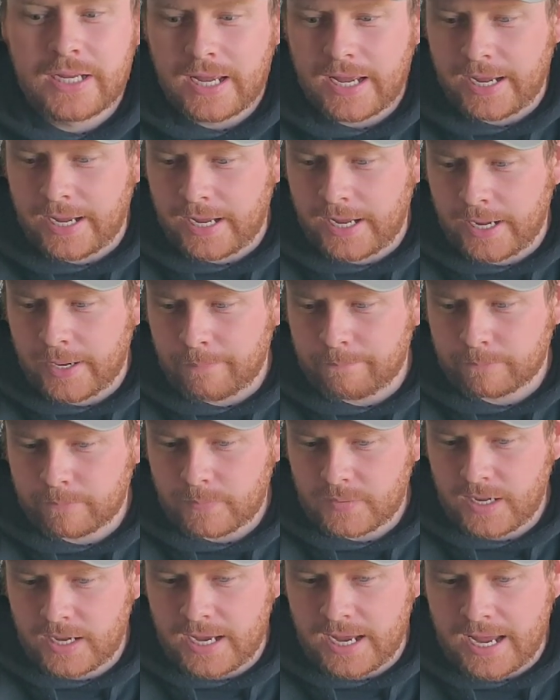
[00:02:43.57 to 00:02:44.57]

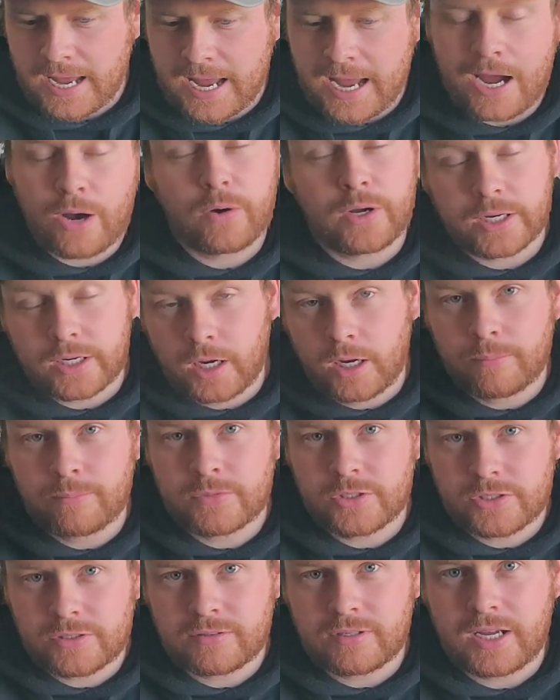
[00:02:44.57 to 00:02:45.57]
how it
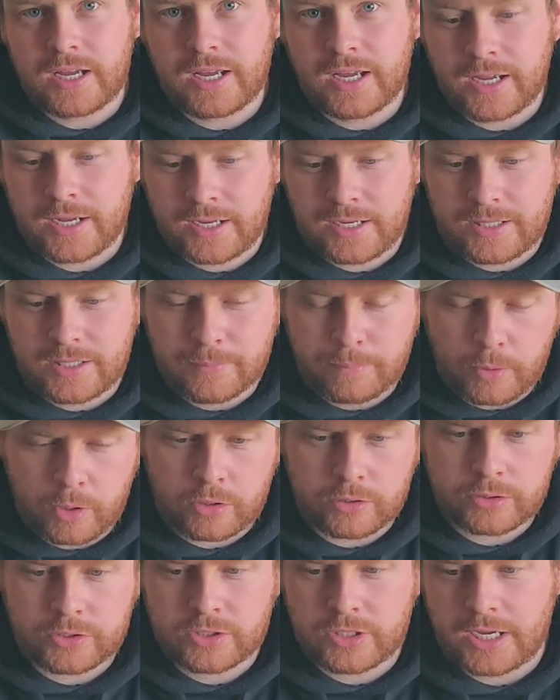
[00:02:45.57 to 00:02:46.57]
comes in the
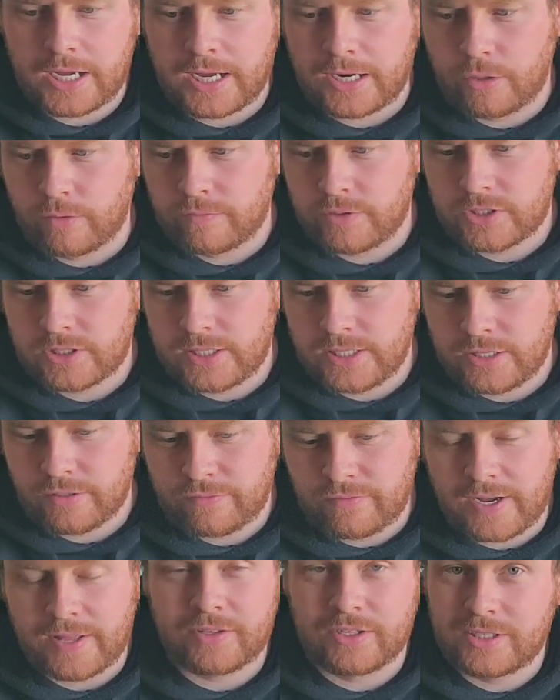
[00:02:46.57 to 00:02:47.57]
box, and obviously the
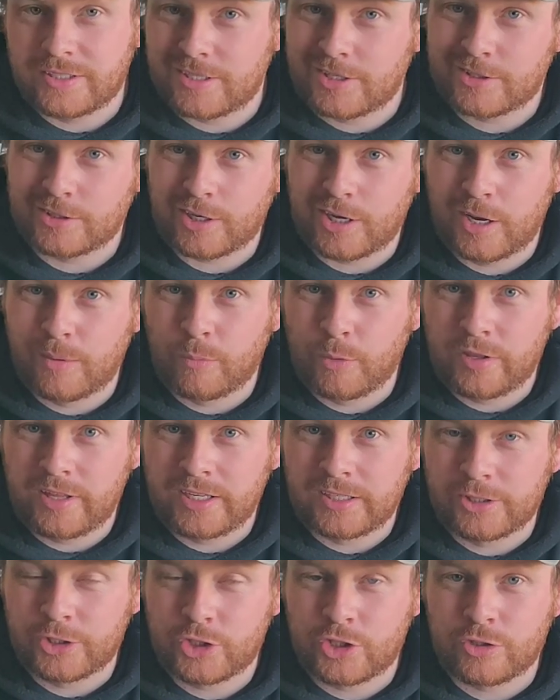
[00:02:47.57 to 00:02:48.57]
fact that it doesn't come with
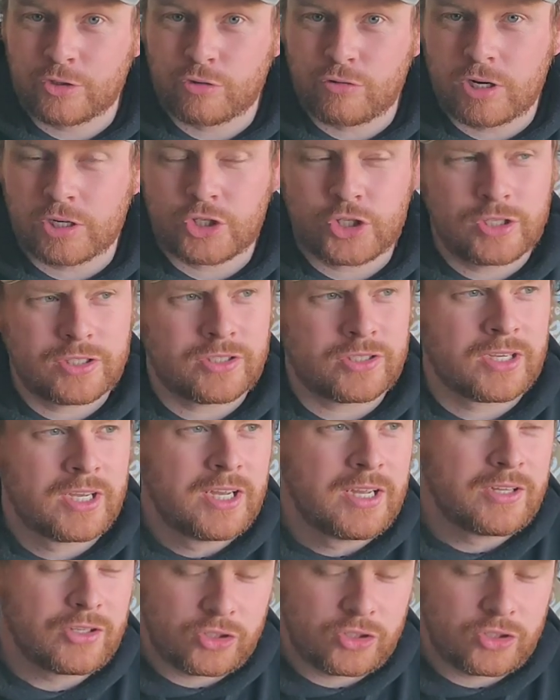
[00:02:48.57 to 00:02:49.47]
English instructions.